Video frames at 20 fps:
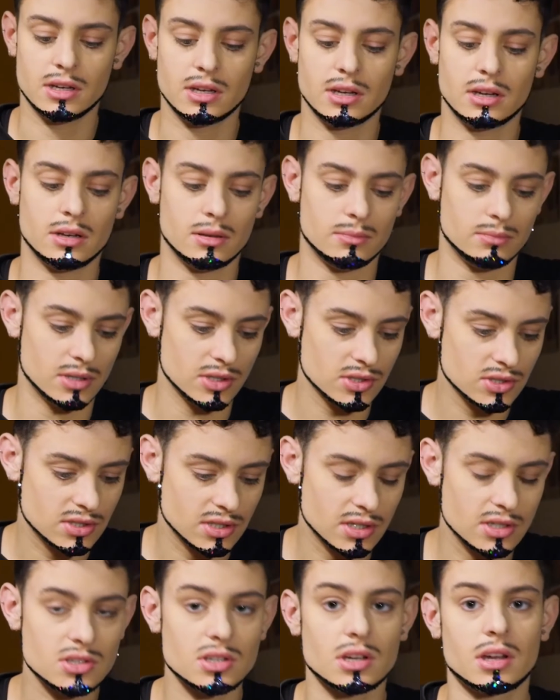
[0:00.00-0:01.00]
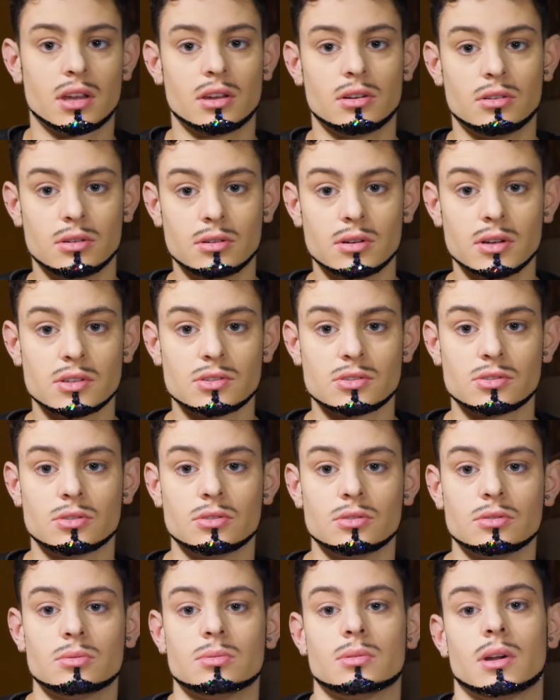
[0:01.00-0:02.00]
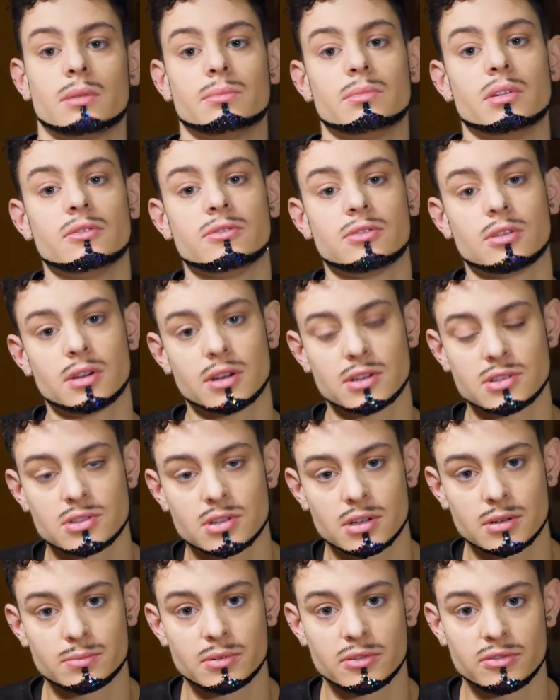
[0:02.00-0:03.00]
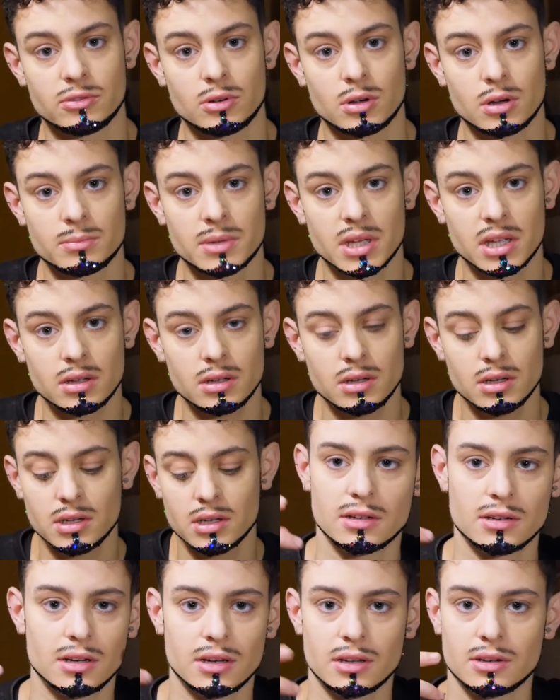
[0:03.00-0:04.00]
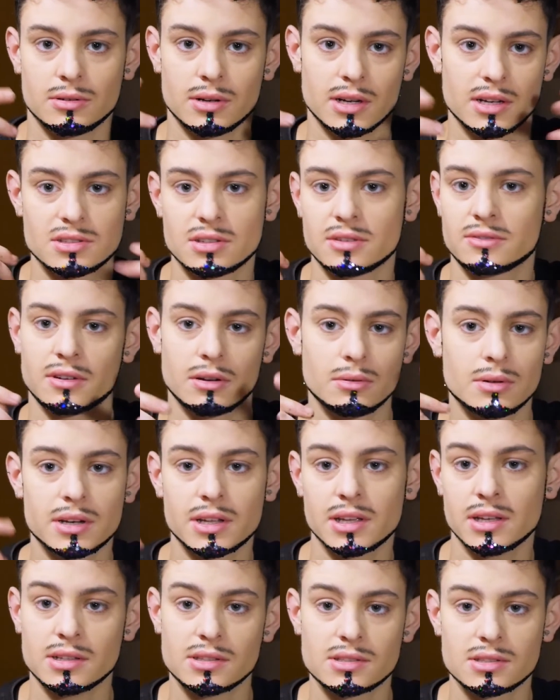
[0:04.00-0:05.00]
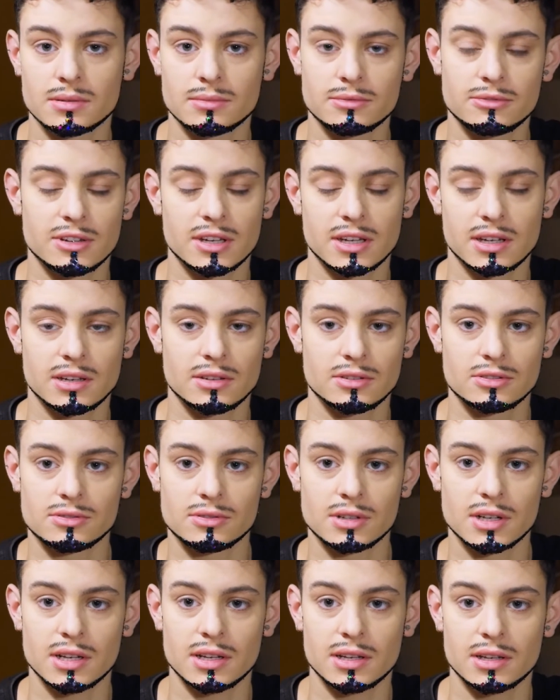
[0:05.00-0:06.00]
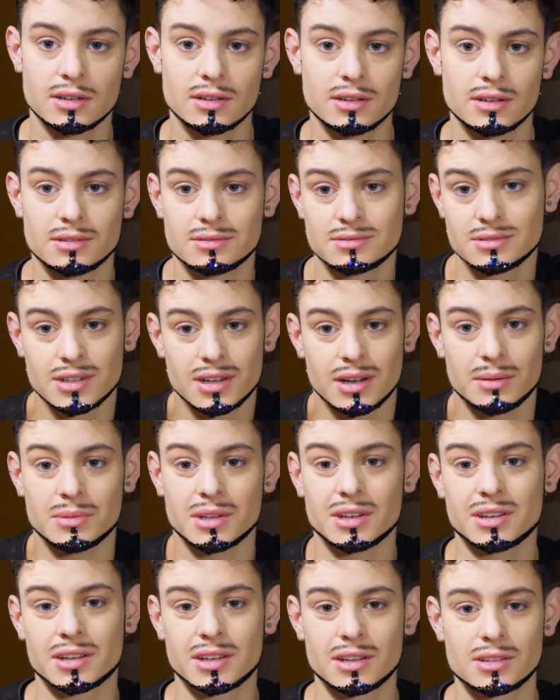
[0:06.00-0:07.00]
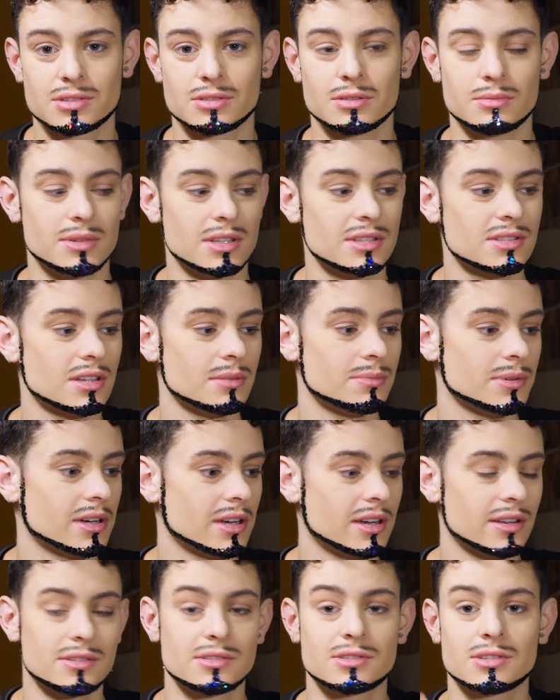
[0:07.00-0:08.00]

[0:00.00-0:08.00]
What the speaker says: And the mustache I always do right before I start performing. Otherwise if I want to eat something it's really, I mean, it gets all messed up again.